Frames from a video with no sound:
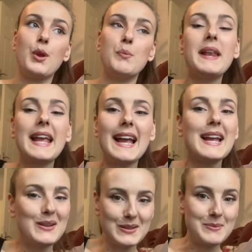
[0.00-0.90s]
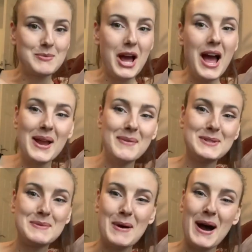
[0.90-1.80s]
but it can get lost
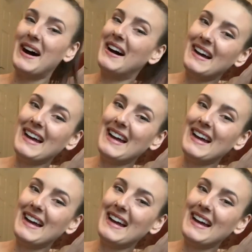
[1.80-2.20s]
sometimes but